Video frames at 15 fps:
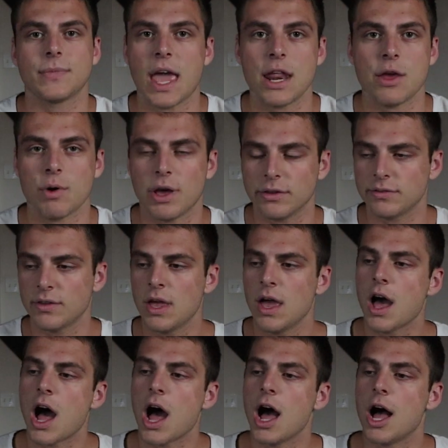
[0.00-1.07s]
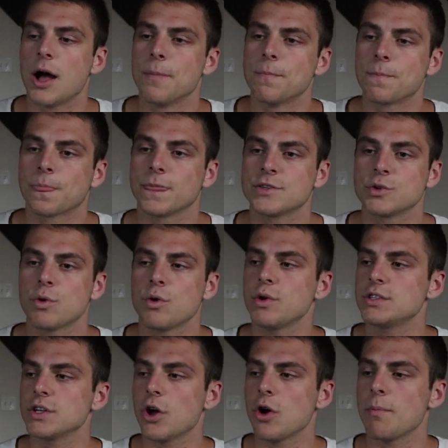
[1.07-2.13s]
Anyways, so we
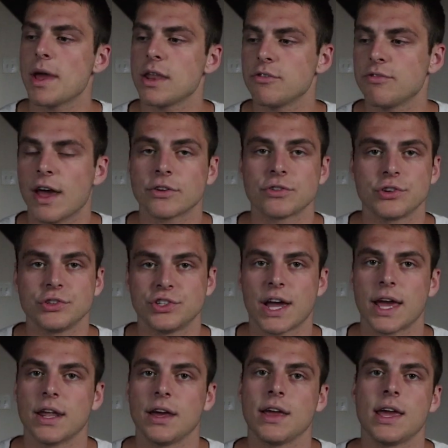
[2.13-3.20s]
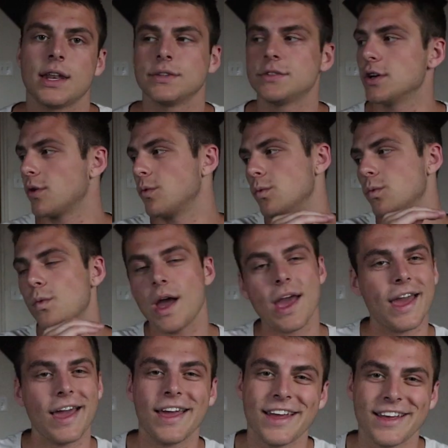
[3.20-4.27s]
went to go manufacture in China, and it took
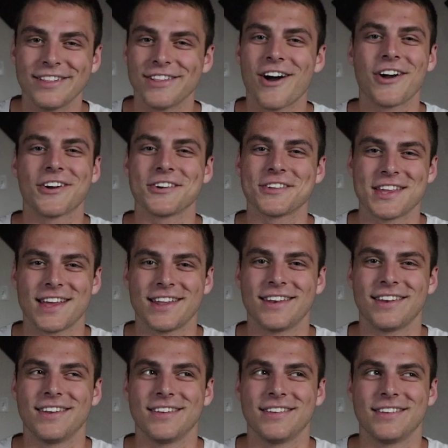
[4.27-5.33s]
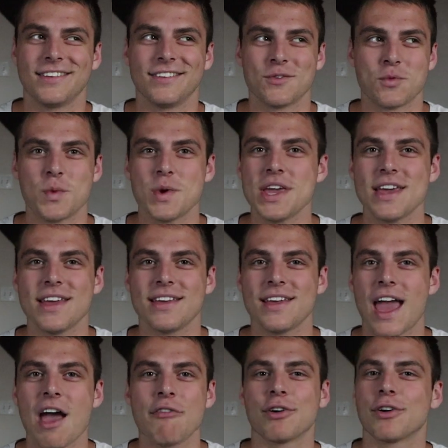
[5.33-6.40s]
way longer than
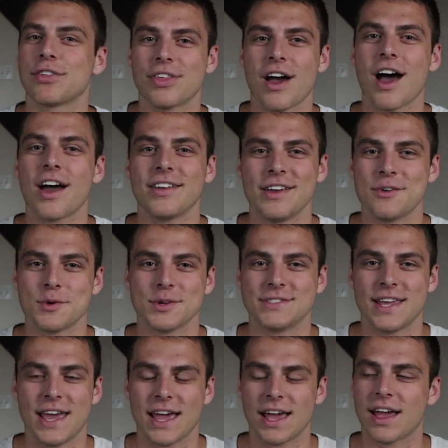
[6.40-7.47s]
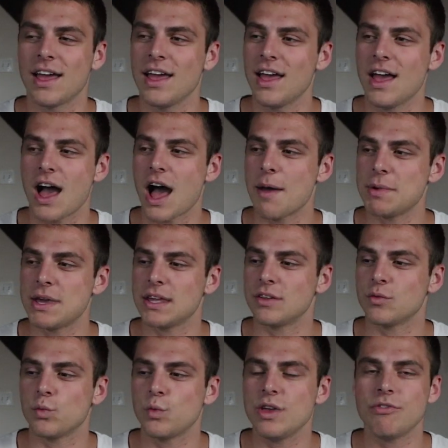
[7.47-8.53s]
we ever thought it would take. I
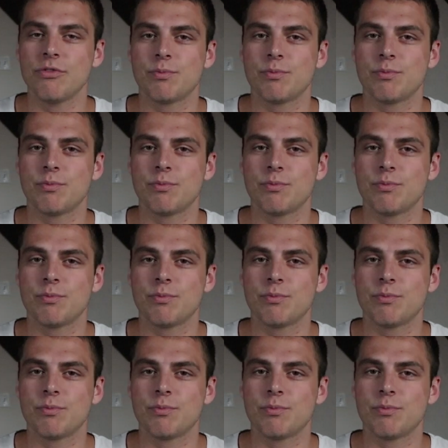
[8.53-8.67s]
mean, we